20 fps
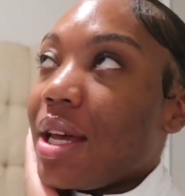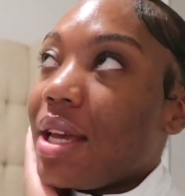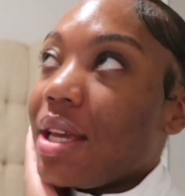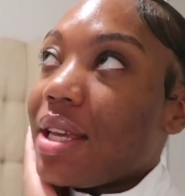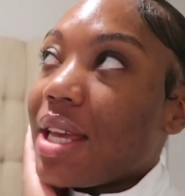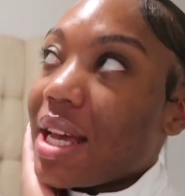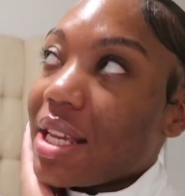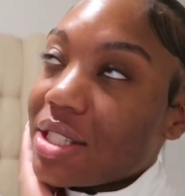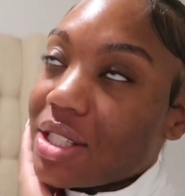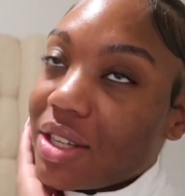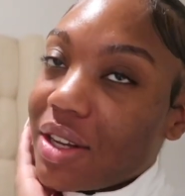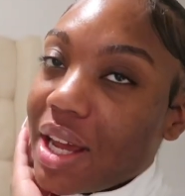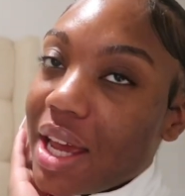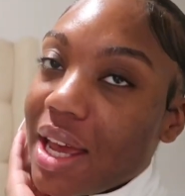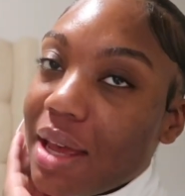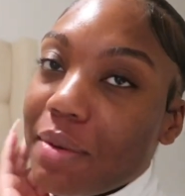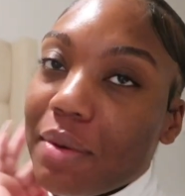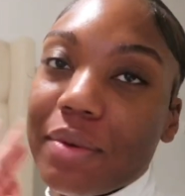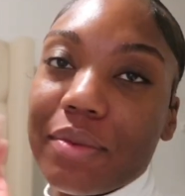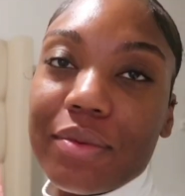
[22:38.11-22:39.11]

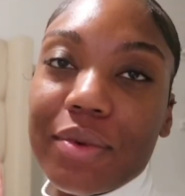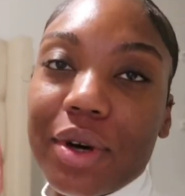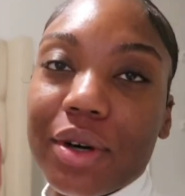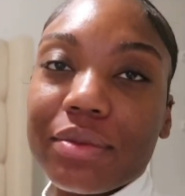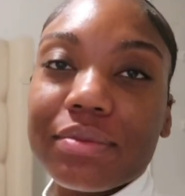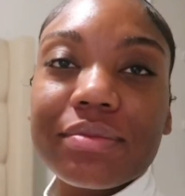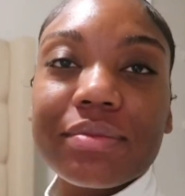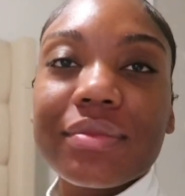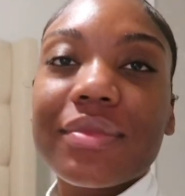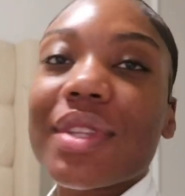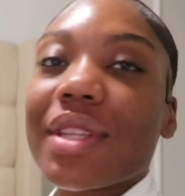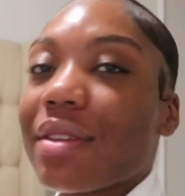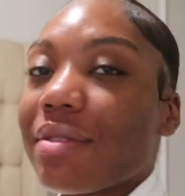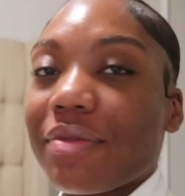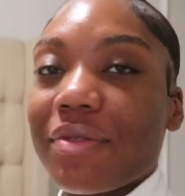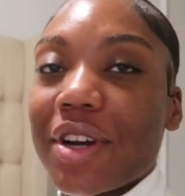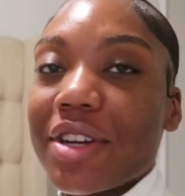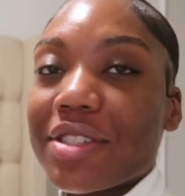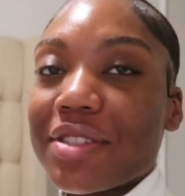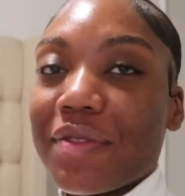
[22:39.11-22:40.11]
yesterday well
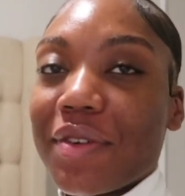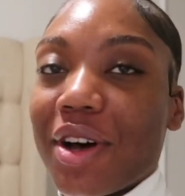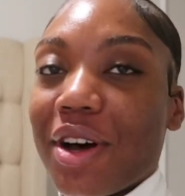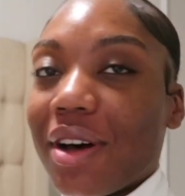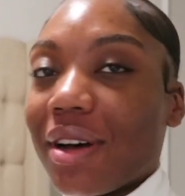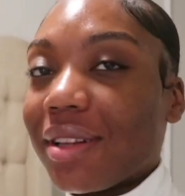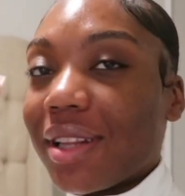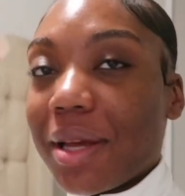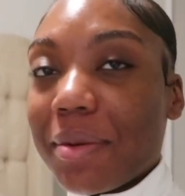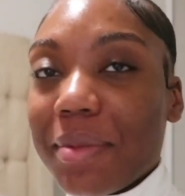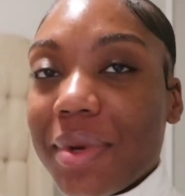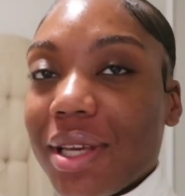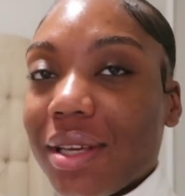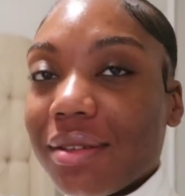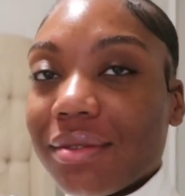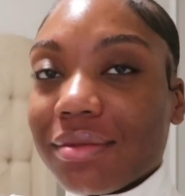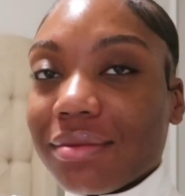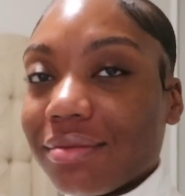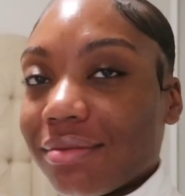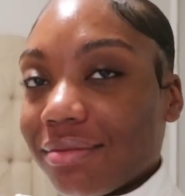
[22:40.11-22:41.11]
First of all, let me,
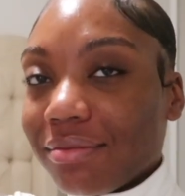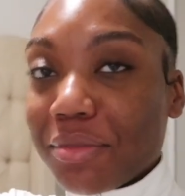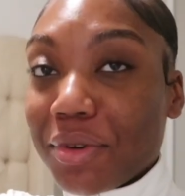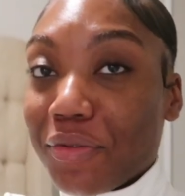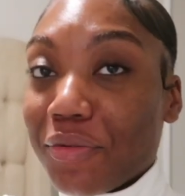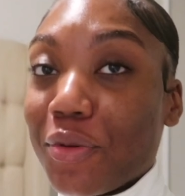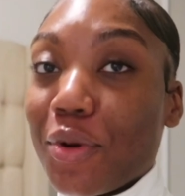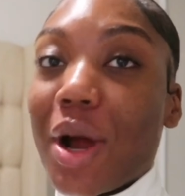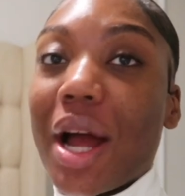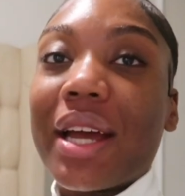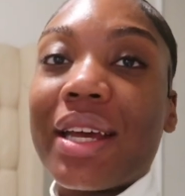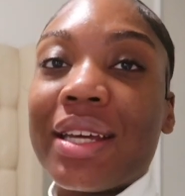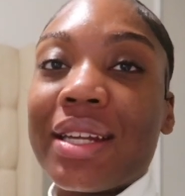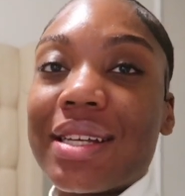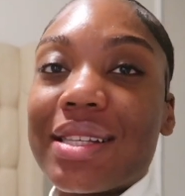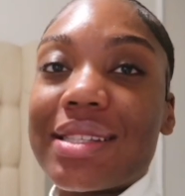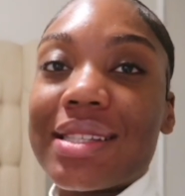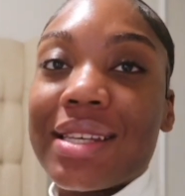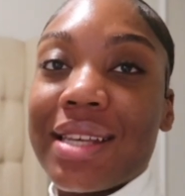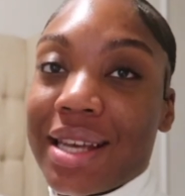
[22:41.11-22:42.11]
before I get
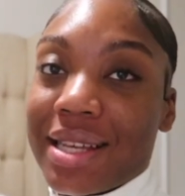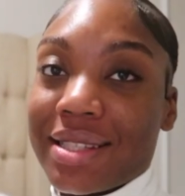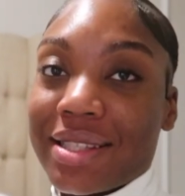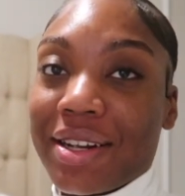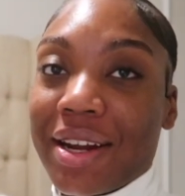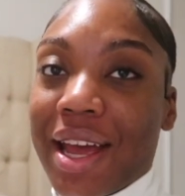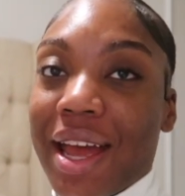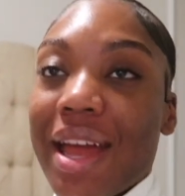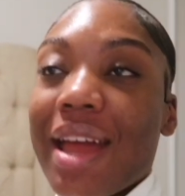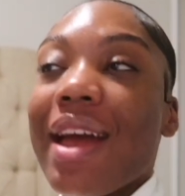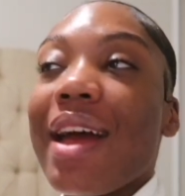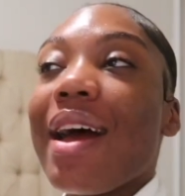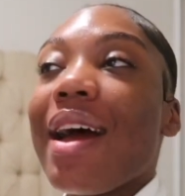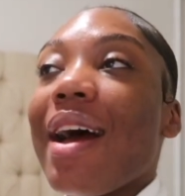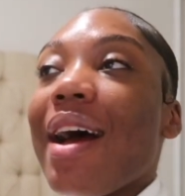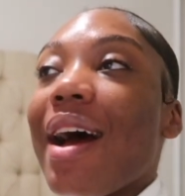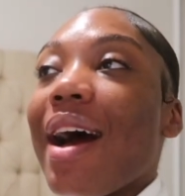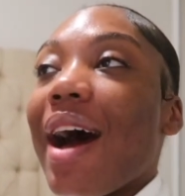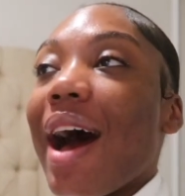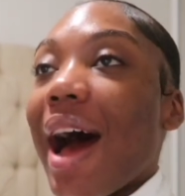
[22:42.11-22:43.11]
into yesterday,
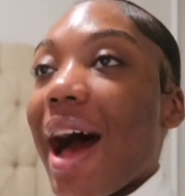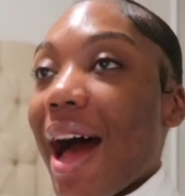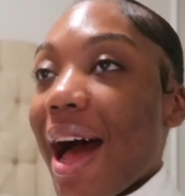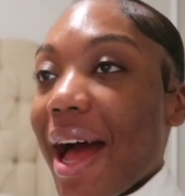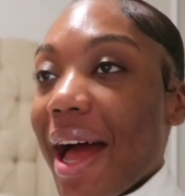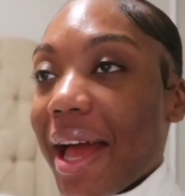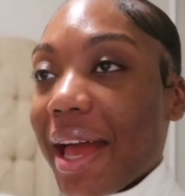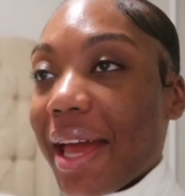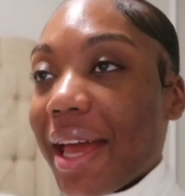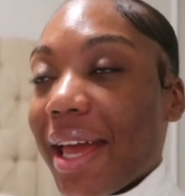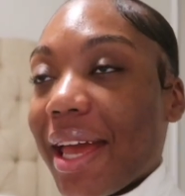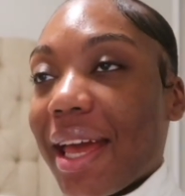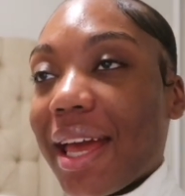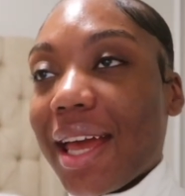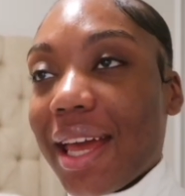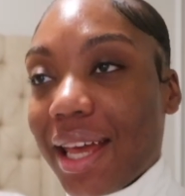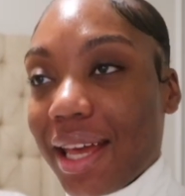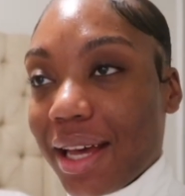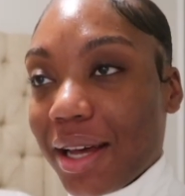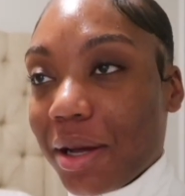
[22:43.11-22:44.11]
I
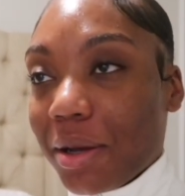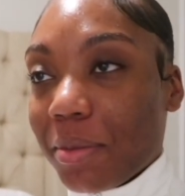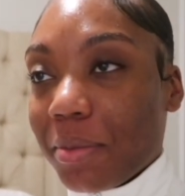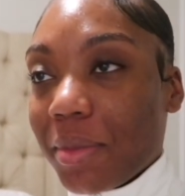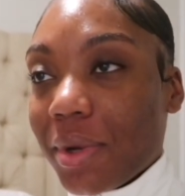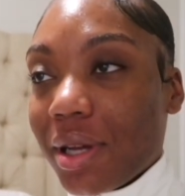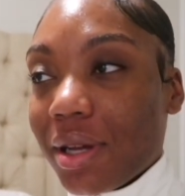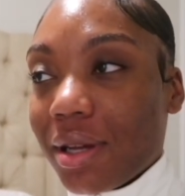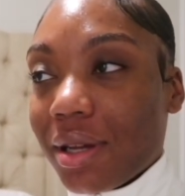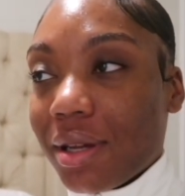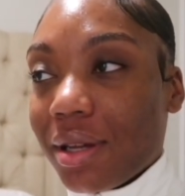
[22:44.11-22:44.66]
am